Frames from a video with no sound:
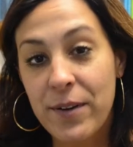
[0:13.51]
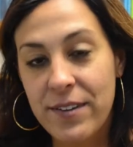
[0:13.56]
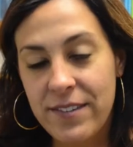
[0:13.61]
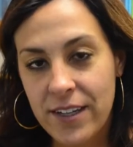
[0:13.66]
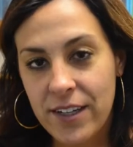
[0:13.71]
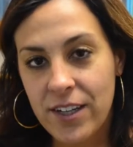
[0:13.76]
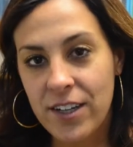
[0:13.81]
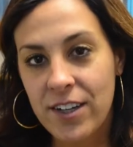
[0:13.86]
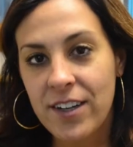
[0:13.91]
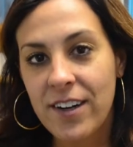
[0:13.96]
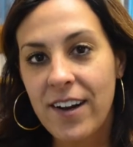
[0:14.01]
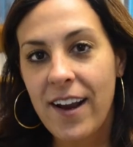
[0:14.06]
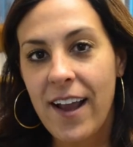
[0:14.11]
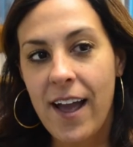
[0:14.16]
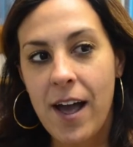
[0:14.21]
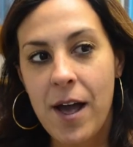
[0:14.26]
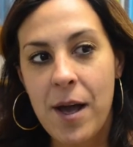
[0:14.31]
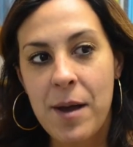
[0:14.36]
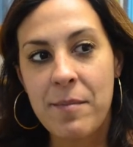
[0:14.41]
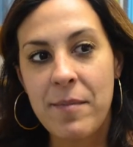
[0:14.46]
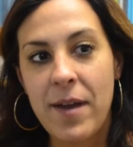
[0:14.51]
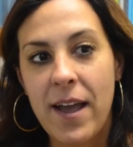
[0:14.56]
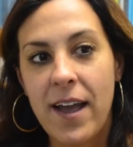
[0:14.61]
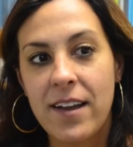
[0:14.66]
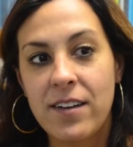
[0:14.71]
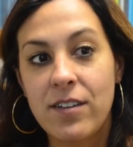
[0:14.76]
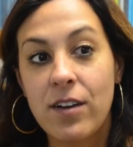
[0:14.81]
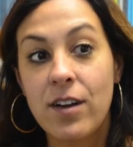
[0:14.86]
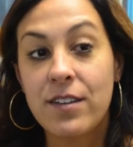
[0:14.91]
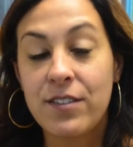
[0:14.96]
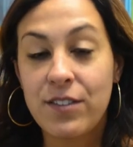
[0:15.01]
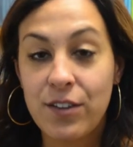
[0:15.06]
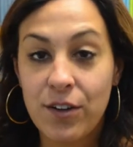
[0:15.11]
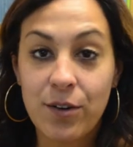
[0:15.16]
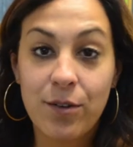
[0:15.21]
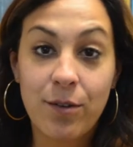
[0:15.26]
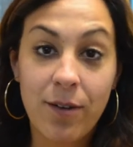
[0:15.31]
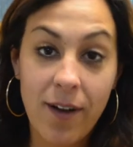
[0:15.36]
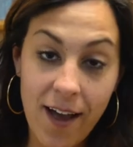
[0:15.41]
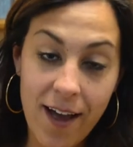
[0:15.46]
singer um, and
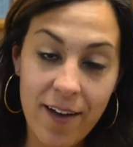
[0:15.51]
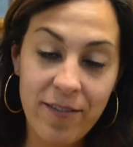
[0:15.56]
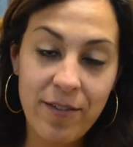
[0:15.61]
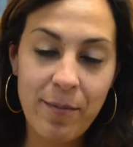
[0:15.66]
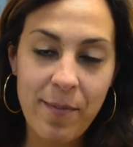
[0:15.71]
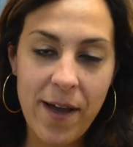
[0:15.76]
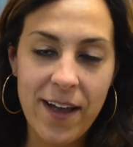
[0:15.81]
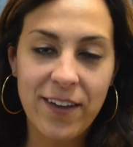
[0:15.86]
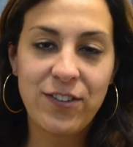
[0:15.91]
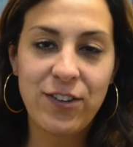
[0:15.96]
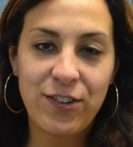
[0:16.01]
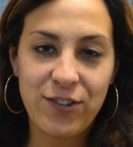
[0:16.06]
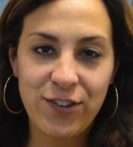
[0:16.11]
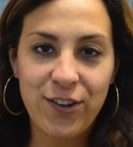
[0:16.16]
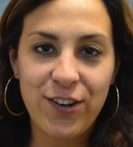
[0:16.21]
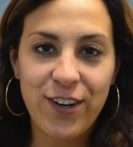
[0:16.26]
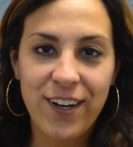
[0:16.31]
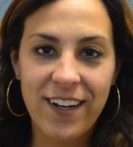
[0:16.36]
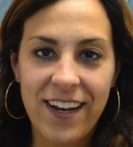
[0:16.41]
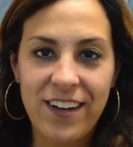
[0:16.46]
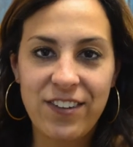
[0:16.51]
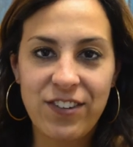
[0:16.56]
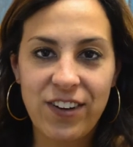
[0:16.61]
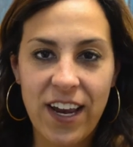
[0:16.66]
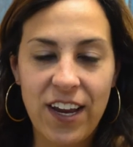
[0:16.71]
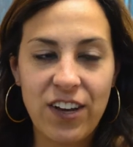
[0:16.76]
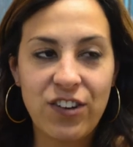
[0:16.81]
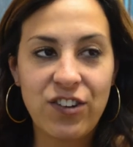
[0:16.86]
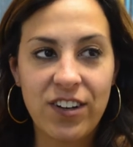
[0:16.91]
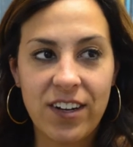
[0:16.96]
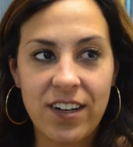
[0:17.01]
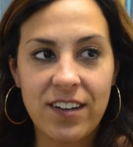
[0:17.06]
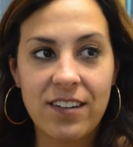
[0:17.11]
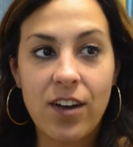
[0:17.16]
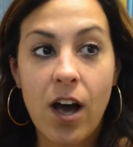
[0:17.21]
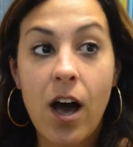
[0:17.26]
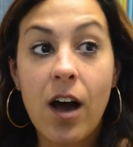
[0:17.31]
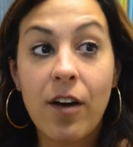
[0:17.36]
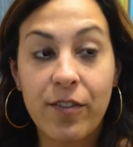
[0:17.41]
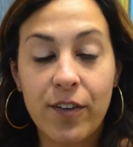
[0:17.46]
also have a master's degree in education
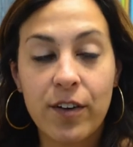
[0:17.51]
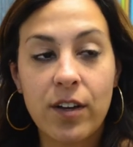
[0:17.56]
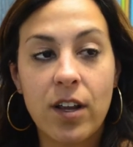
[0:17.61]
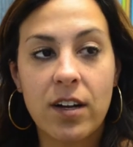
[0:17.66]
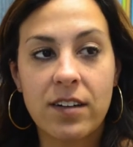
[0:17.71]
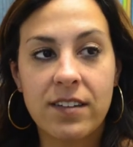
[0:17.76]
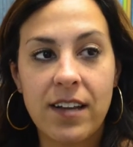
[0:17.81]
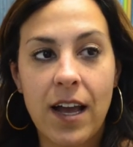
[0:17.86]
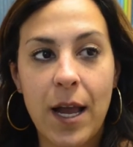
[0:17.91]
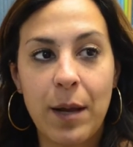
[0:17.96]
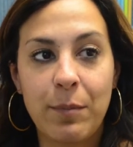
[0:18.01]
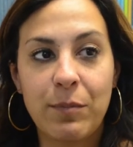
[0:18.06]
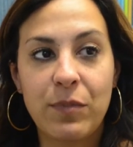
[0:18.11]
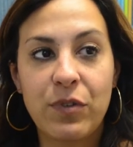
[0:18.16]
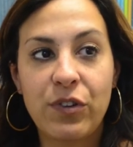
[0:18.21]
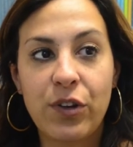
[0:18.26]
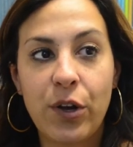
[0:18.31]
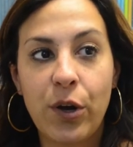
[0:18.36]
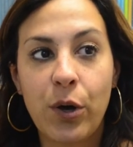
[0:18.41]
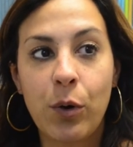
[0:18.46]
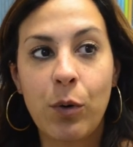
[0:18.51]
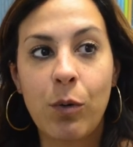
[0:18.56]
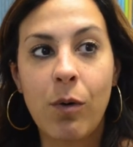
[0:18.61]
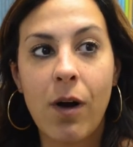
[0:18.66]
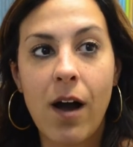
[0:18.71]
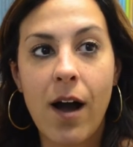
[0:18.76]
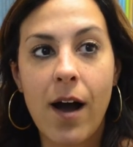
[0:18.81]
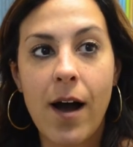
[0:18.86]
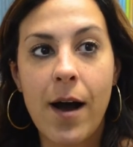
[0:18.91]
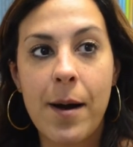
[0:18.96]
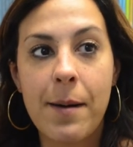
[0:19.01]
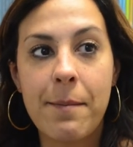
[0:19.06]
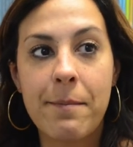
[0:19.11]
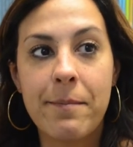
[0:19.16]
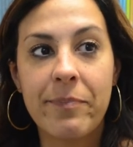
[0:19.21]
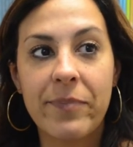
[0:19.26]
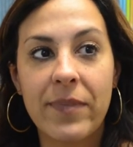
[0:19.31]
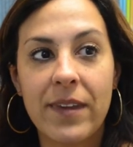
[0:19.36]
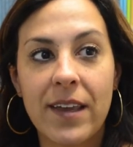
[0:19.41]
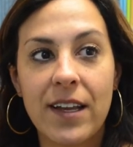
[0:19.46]
and taught for a long time. So
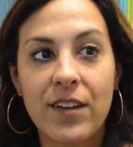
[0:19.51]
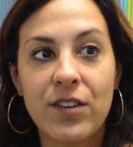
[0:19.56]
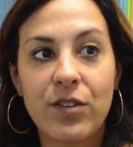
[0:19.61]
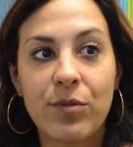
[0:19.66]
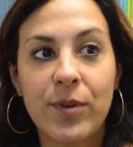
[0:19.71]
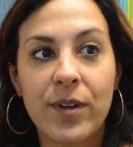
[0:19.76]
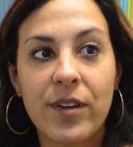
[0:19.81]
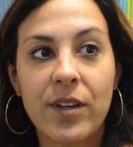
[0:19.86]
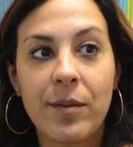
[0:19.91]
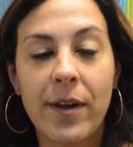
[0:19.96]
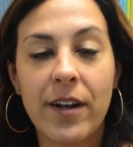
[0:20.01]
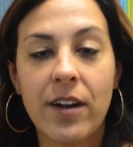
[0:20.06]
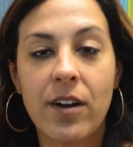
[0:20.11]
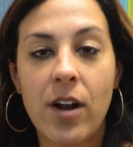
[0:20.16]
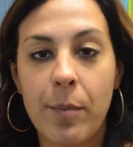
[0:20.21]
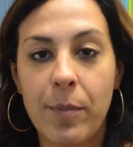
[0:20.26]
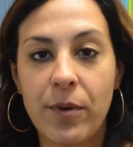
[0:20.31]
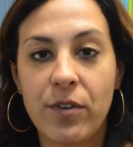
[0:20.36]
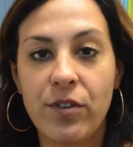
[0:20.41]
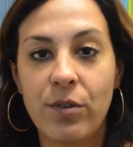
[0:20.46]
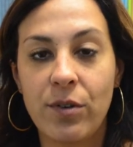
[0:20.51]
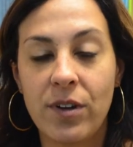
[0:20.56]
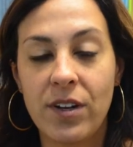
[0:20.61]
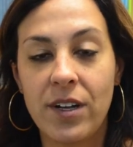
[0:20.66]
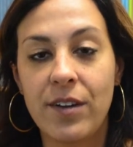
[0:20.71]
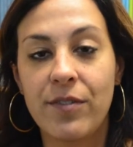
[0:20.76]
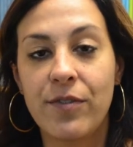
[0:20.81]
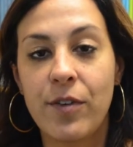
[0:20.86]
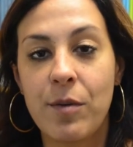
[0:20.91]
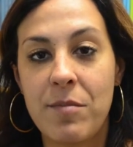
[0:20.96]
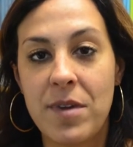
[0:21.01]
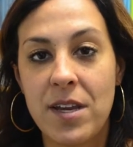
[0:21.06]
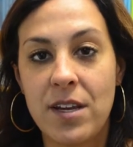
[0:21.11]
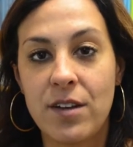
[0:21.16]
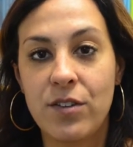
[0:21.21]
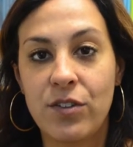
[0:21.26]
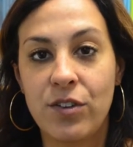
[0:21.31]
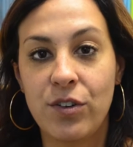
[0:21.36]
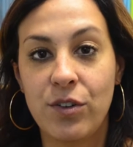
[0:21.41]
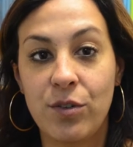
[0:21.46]
um, it's really been an opportunity for
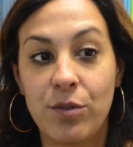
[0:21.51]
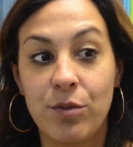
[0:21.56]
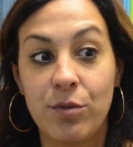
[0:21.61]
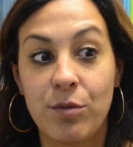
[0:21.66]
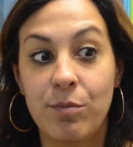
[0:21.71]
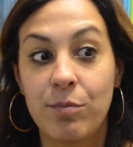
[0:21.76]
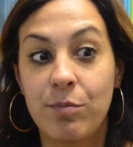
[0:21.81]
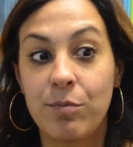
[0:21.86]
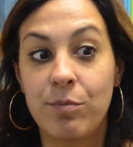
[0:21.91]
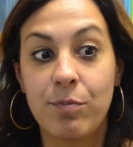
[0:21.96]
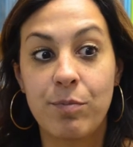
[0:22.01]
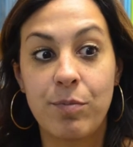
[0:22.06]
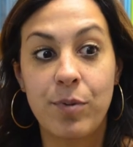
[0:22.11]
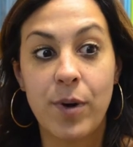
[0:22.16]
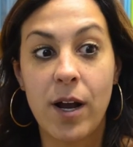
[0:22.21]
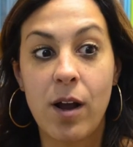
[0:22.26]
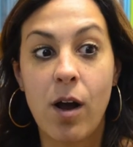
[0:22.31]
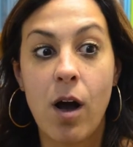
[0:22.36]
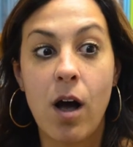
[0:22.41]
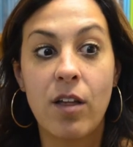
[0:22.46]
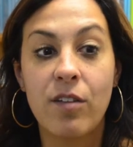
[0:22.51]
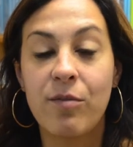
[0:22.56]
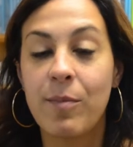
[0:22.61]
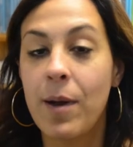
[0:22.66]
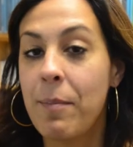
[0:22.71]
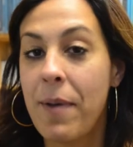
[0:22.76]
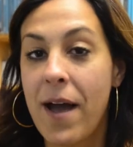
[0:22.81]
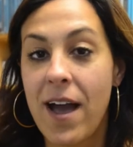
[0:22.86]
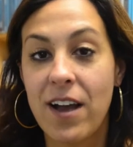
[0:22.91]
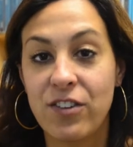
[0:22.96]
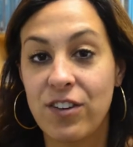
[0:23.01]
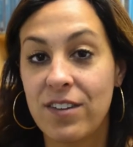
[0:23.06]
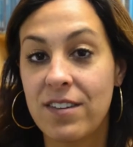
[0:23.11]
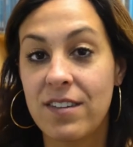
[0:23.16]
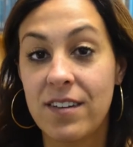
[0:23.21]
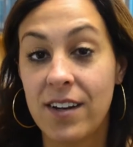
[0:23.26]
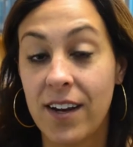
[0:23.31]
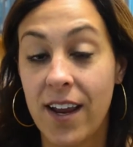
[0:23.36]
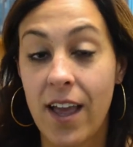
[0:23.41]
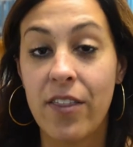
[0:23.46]
me to bring all of my
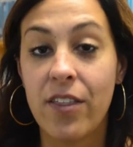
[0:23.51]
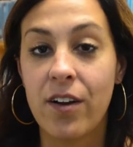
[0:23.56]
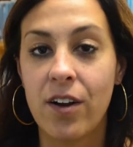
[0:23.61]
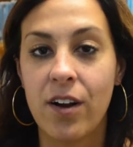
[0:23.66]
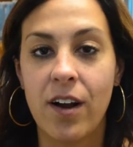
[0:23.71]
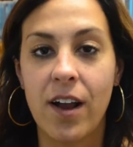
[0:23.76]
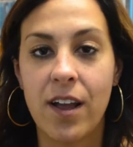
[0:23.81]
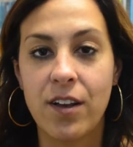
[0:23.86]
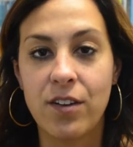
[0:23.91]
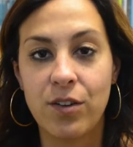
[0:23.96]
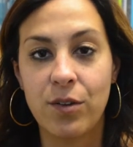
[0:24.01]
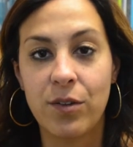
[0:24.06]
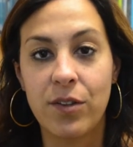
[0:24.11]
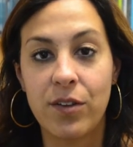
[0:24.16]
passions together and do